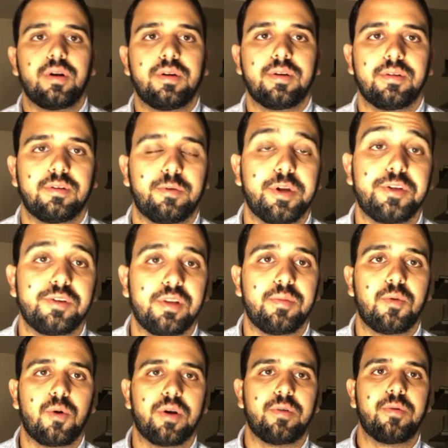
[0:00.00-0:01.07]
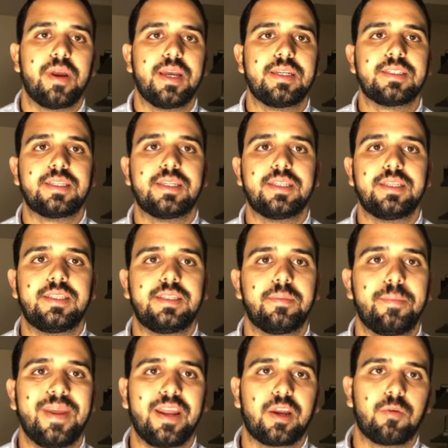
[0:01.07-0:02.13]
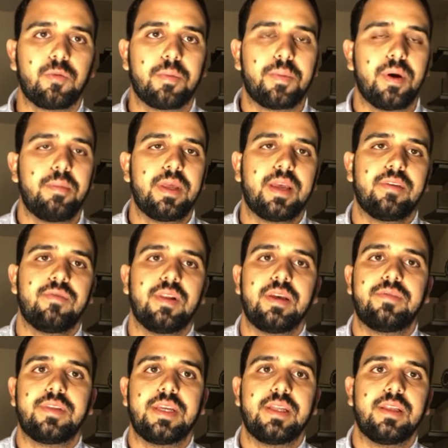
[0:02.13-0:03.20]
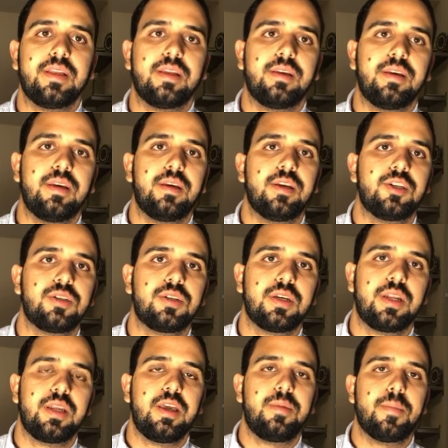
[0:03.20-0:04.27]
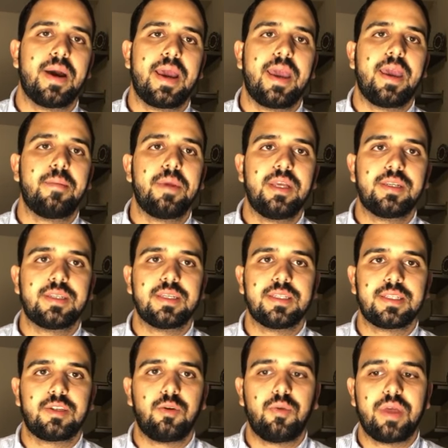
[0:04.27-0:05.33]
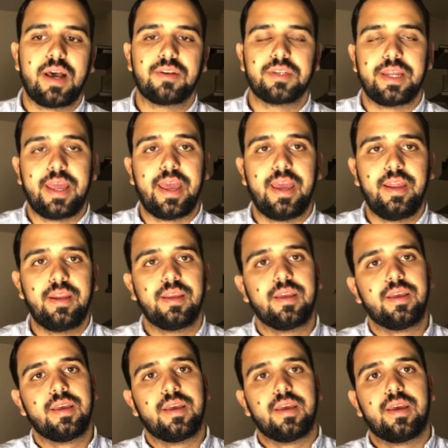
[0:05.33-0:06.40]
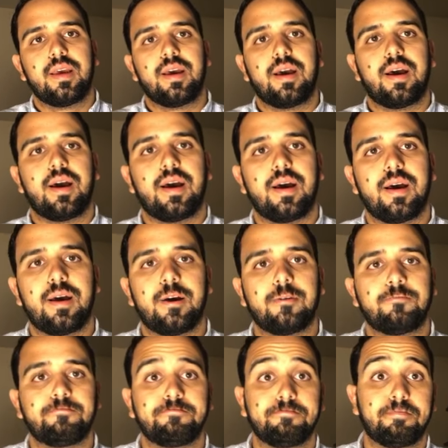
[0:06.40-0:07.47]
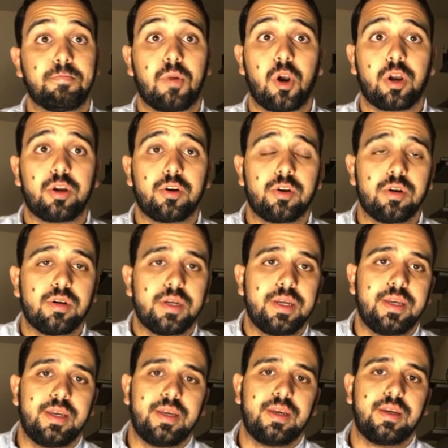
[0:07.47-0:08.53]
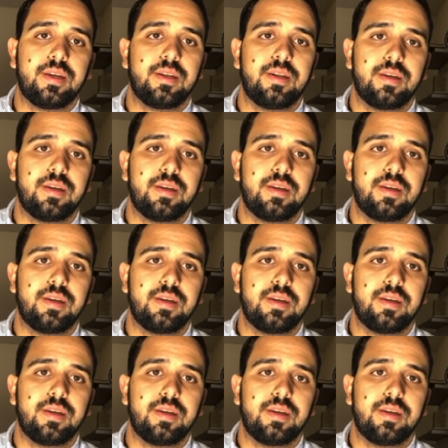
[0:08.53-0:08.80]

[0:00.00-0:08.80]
originally born and raised in the Dominican Republic. I've lived in the sunny Miami since 2008. Uh, Marketer and